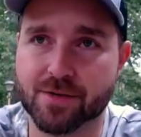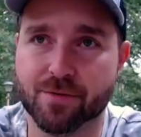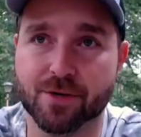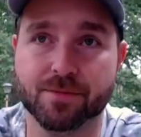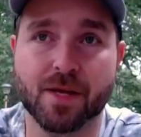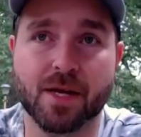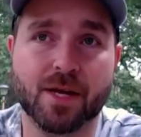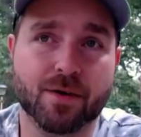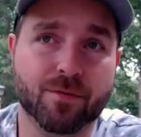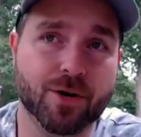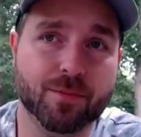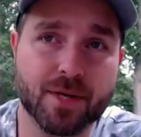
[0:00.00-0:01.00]
For
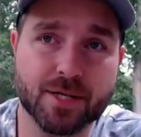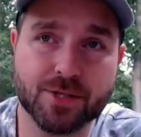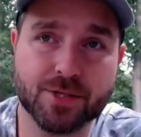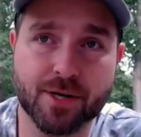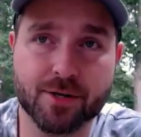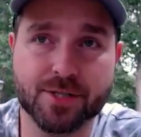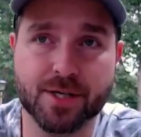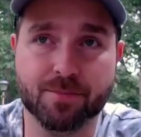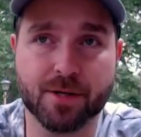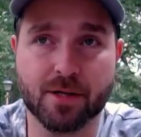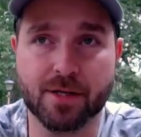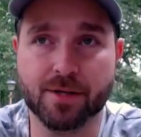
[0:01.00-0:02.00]
an administrator,
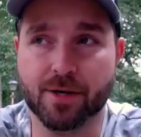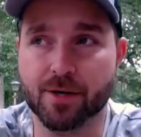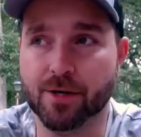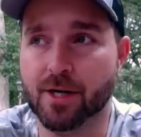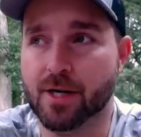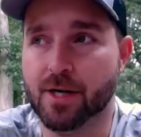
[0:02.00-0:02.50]
typically they're